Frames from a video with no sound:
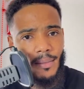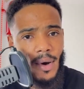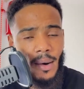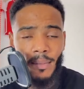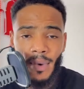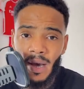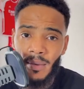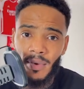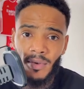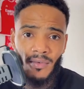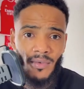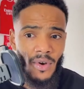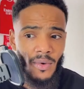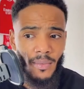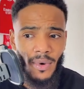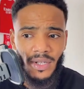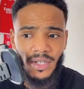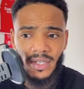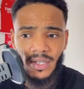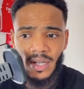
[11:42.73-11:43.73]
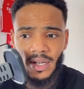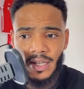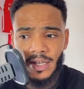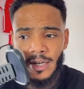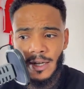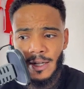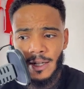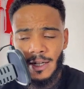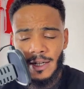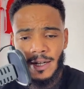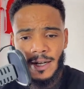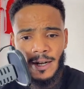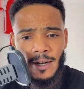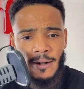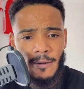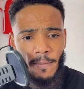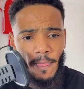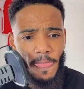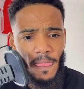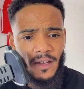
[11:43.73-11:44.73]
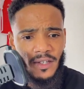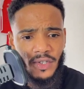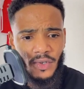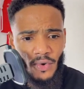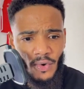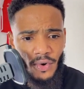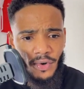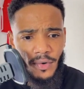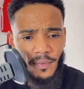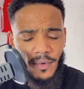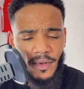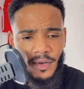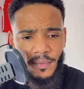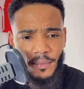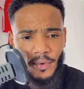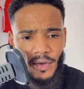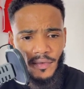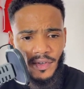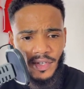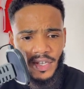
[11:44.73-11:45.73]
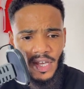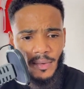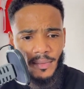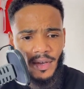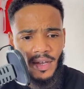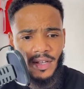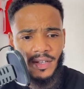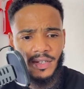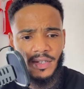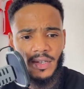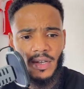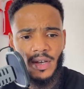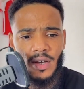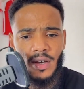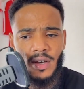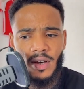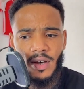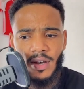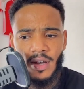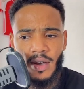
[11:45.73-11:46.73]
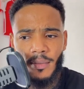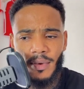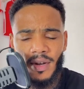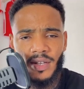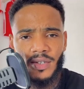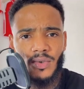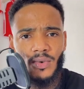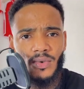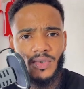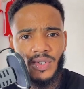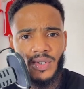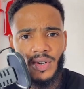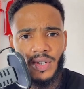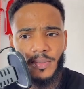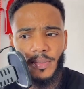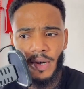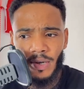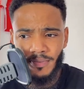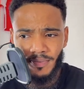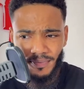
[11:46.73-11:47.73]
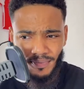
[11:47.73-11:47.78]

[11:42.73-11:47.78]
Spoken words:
I might be wrong. Martinelli, I scored in the previous game against MLS All-Stars, but